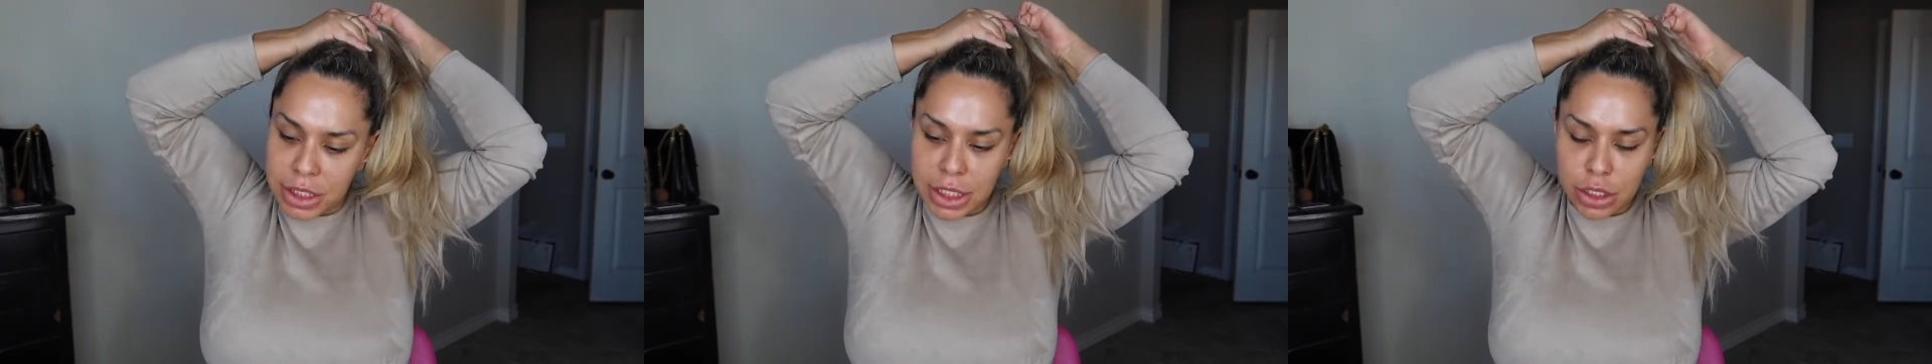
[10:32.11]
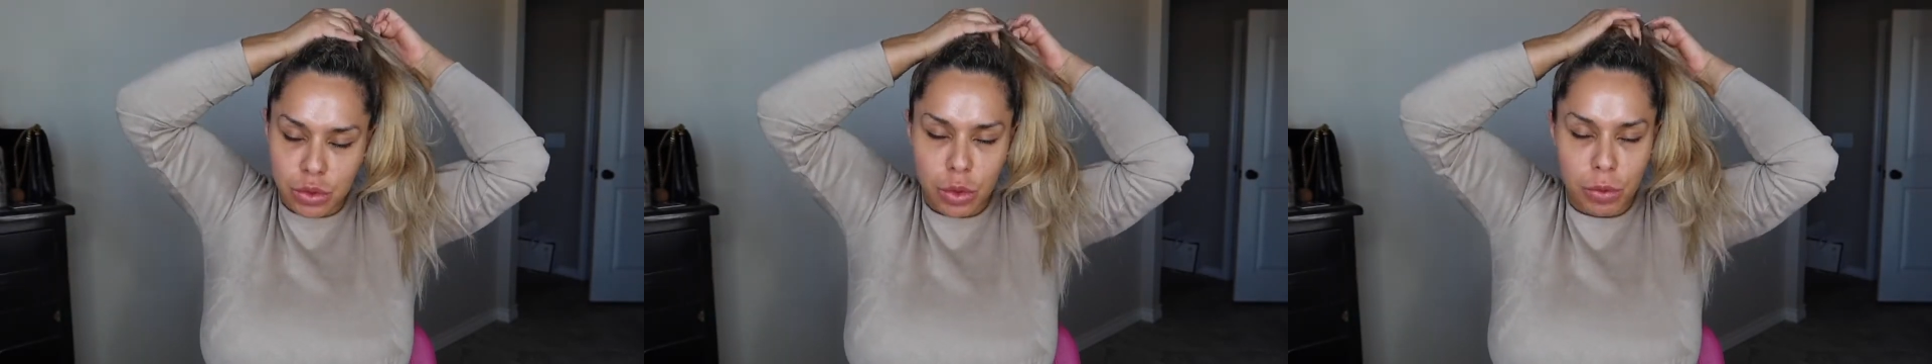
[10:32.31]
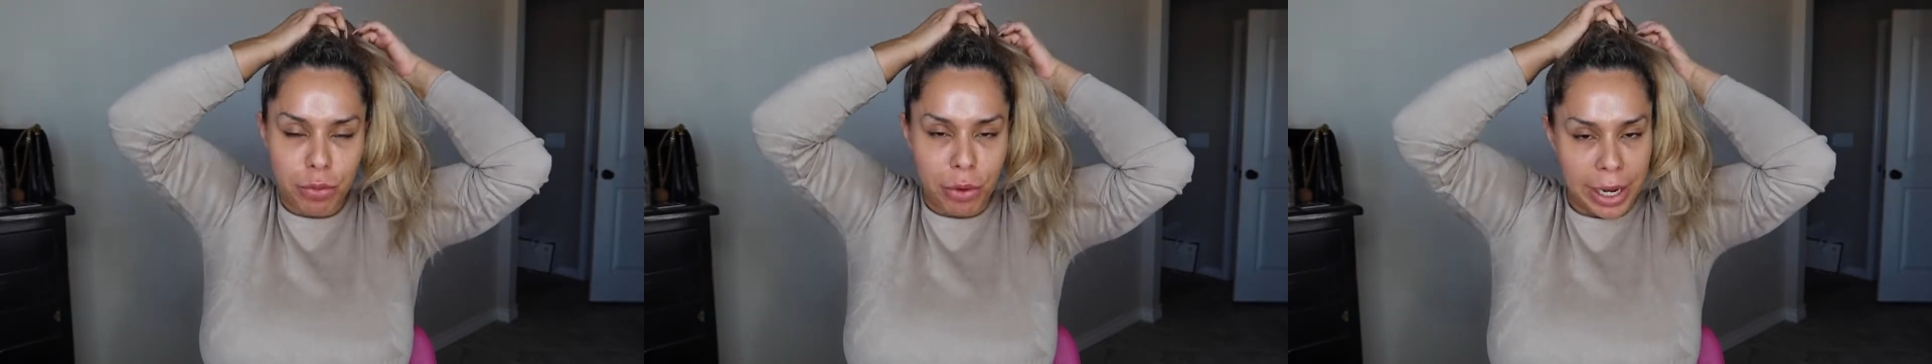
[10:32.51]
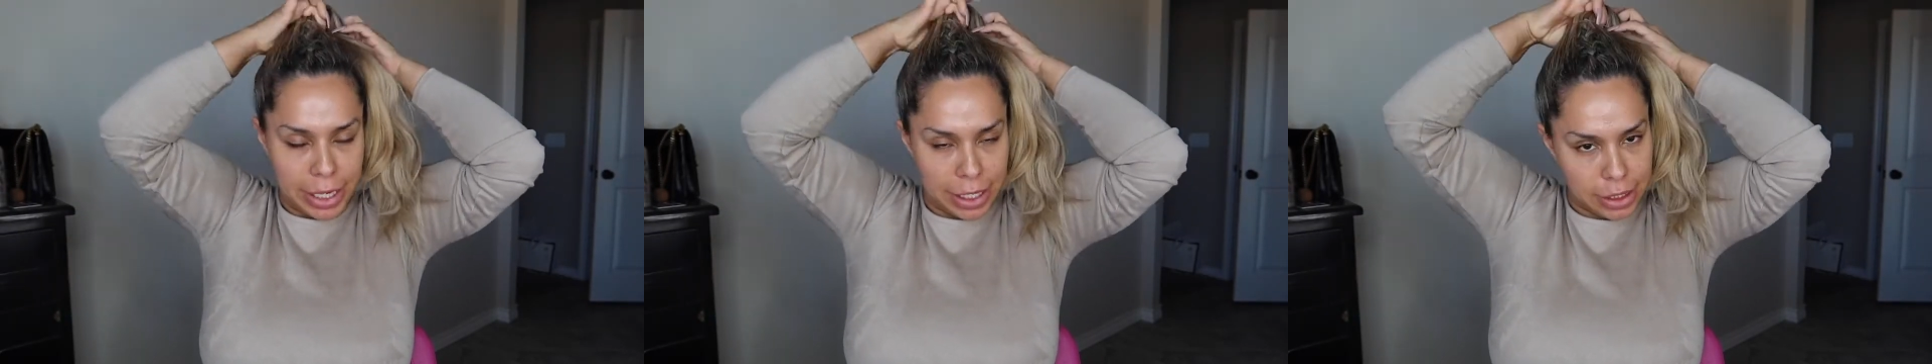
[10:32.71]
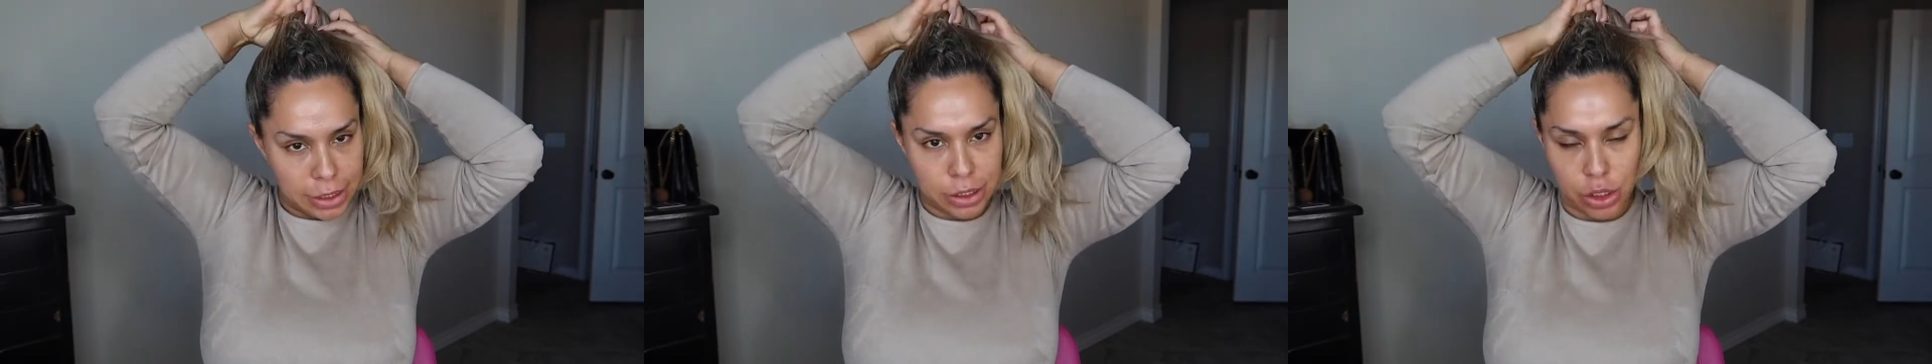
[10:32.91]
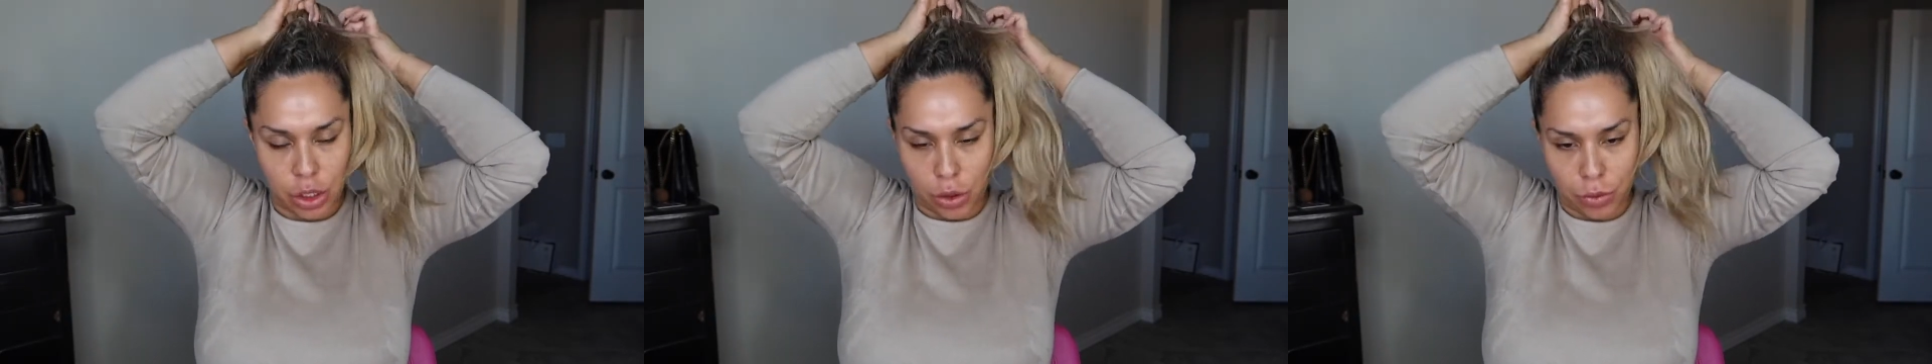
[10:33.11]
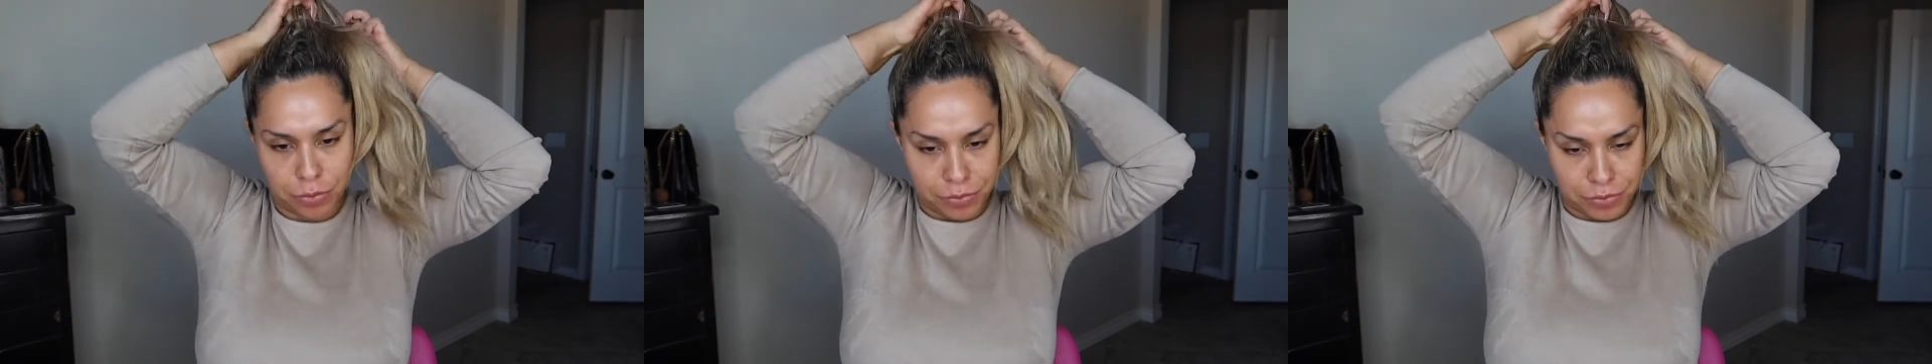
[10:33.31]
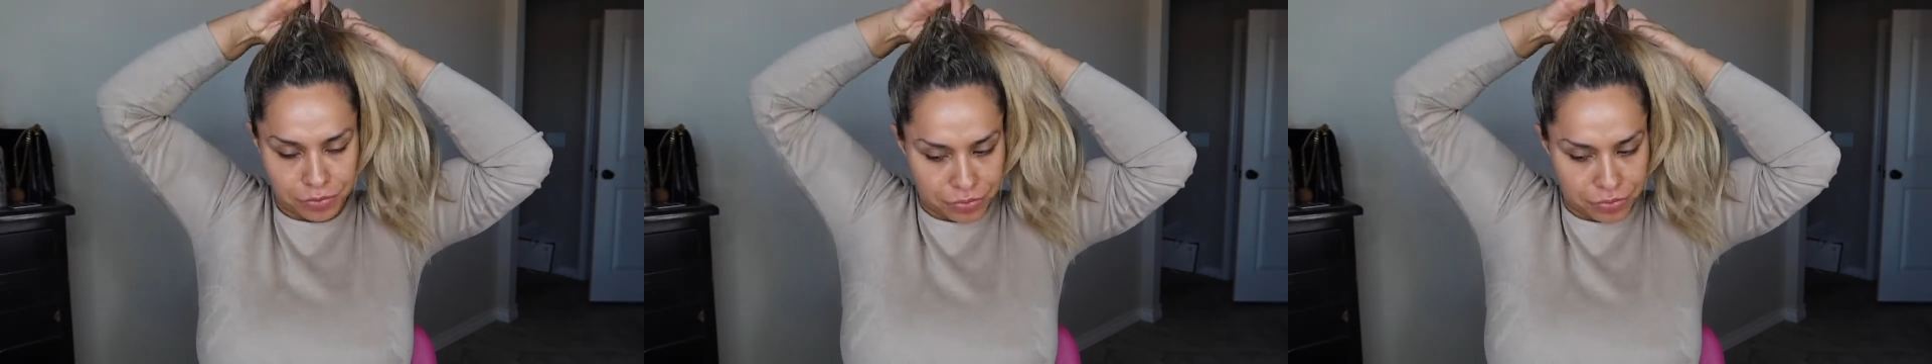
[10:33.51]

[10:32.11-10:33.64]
these will break. So